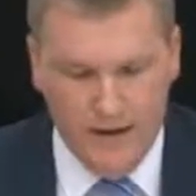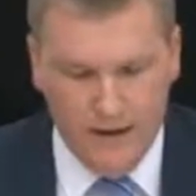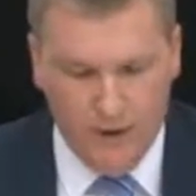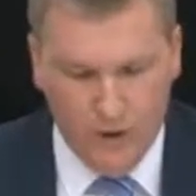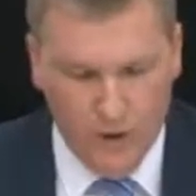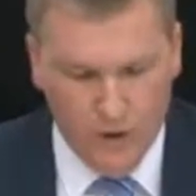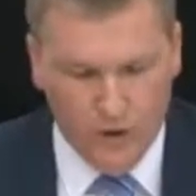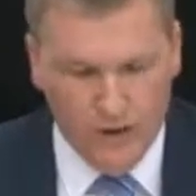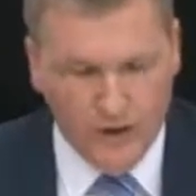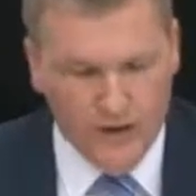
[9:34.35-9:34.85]

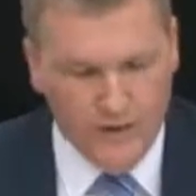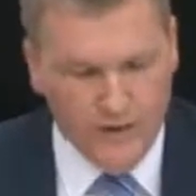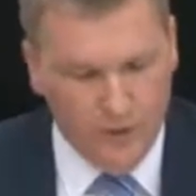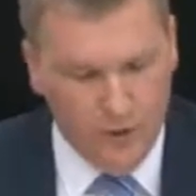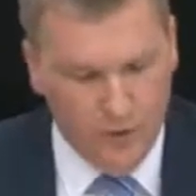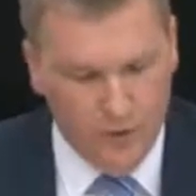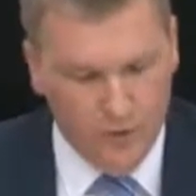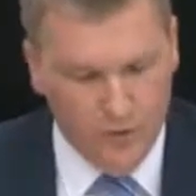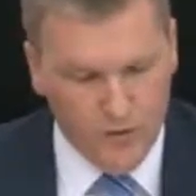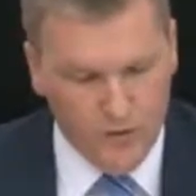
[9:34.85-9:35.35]
Now, looking at the
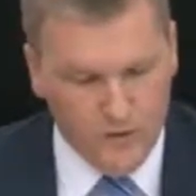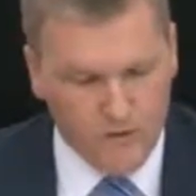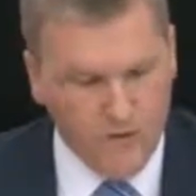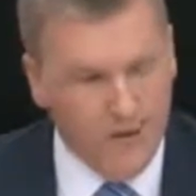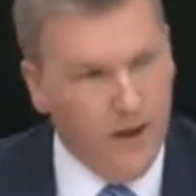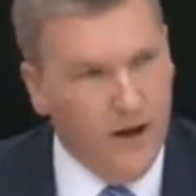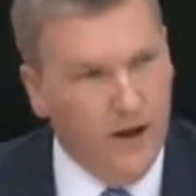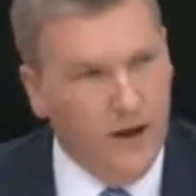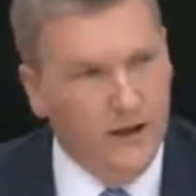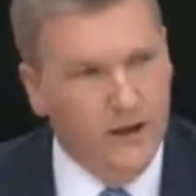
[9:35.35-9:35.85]
numbers
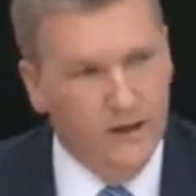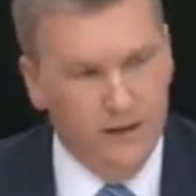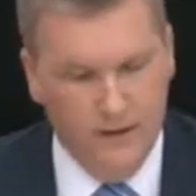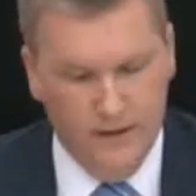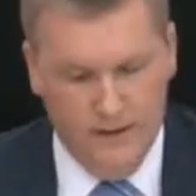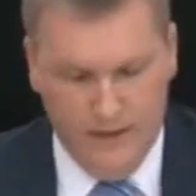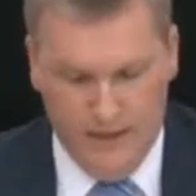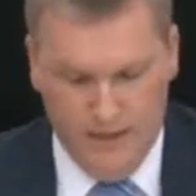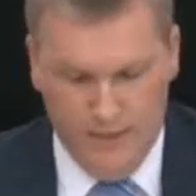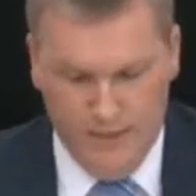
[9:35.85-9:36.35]
on
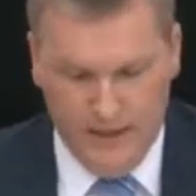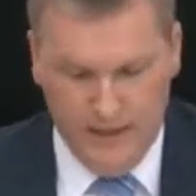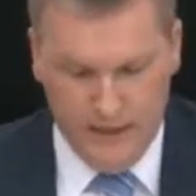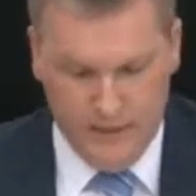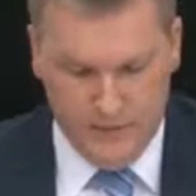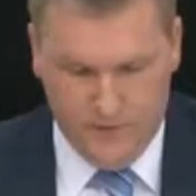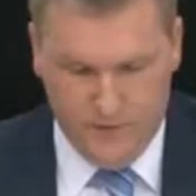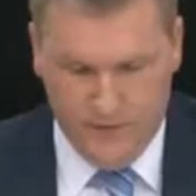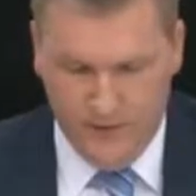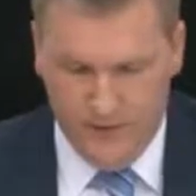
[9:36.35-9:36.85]

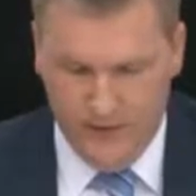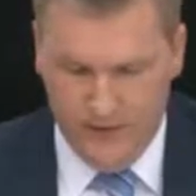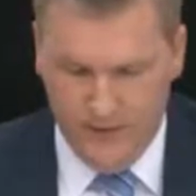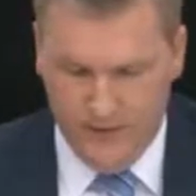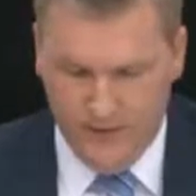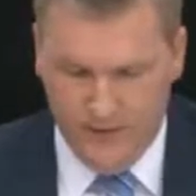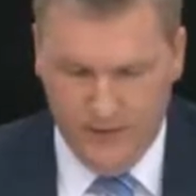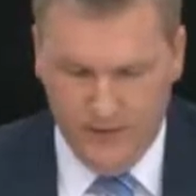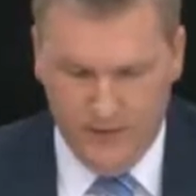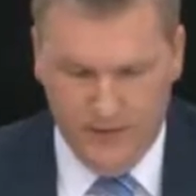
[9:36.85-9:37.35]
page
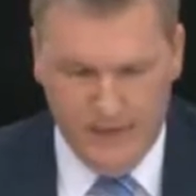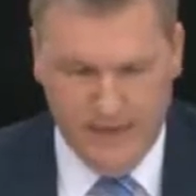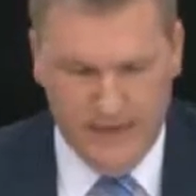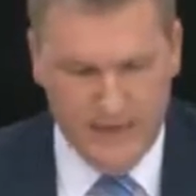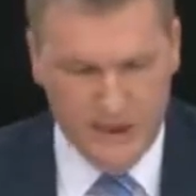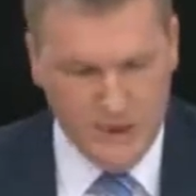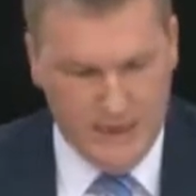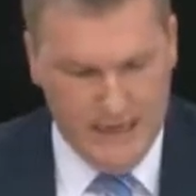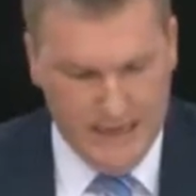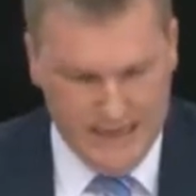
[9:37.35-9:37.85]
5 and
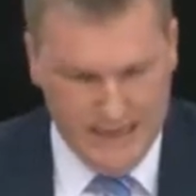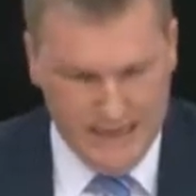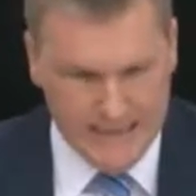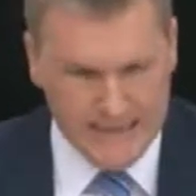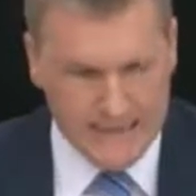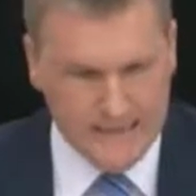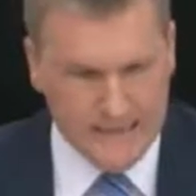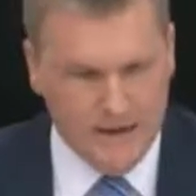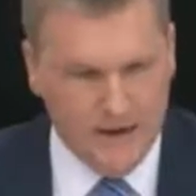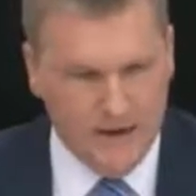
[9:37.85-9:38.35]
page
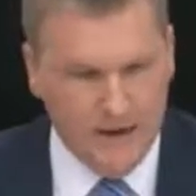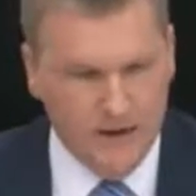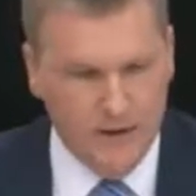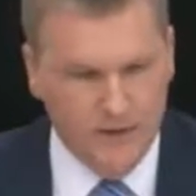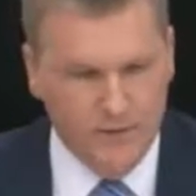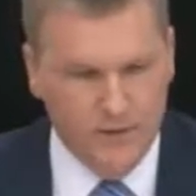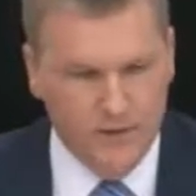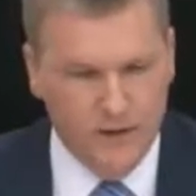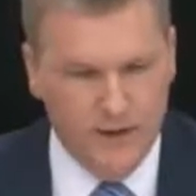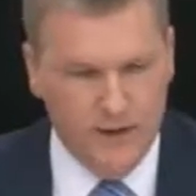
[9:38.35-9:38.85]
8
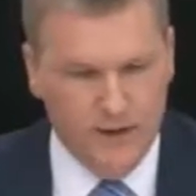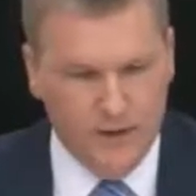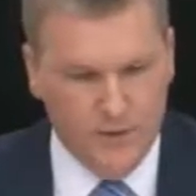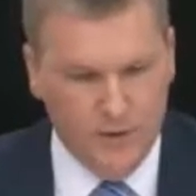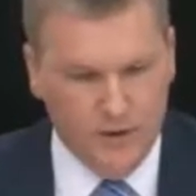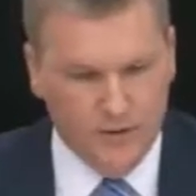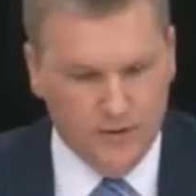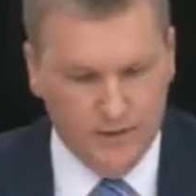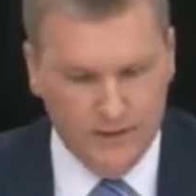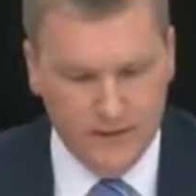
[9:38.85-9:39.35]
of the
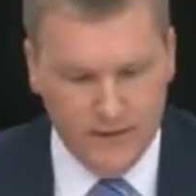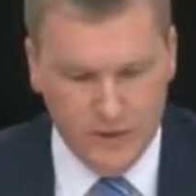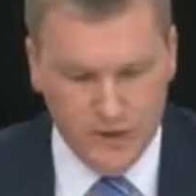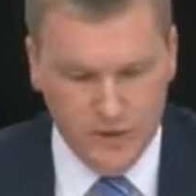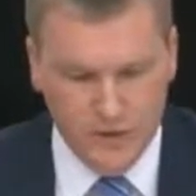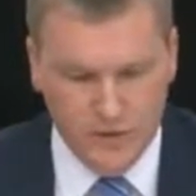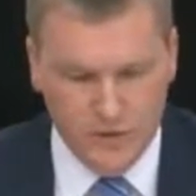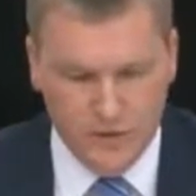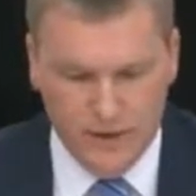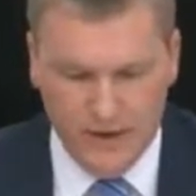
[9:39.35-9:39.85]

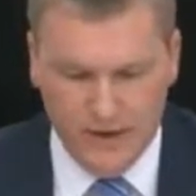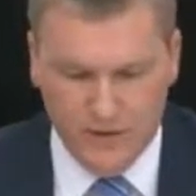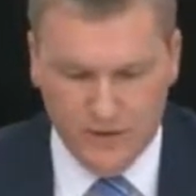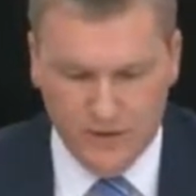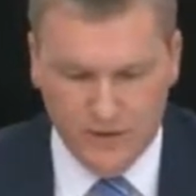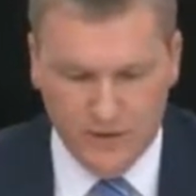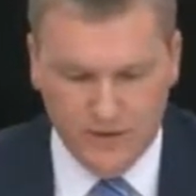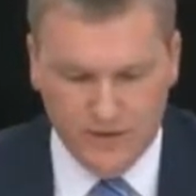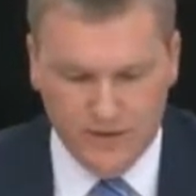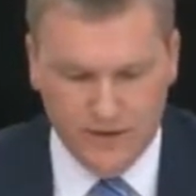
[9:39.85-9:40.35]
presentation you gave
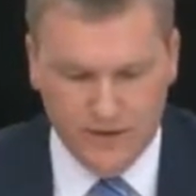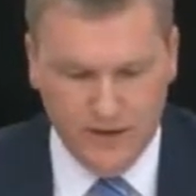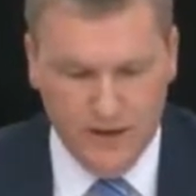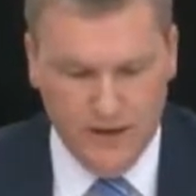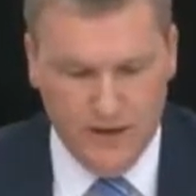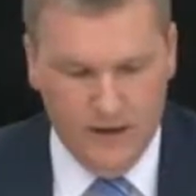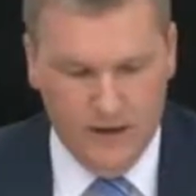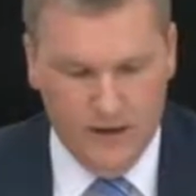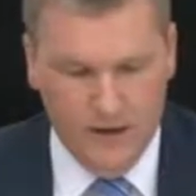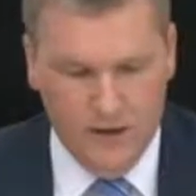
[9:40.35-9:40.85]
to us,
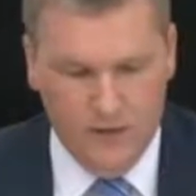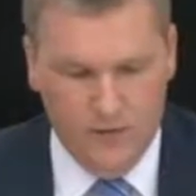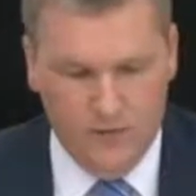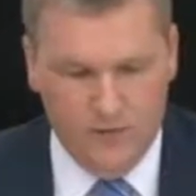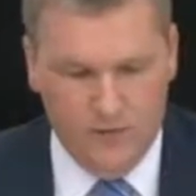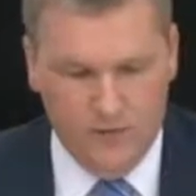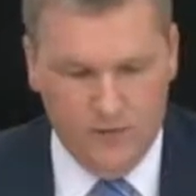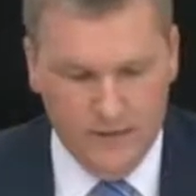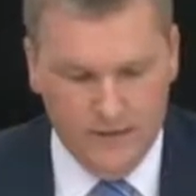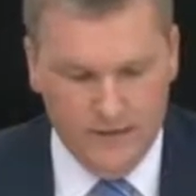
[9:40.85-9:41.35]

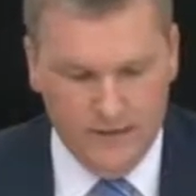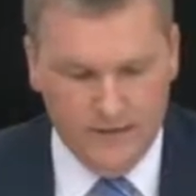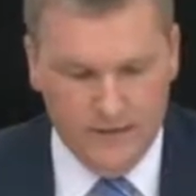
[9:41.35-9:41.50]
you've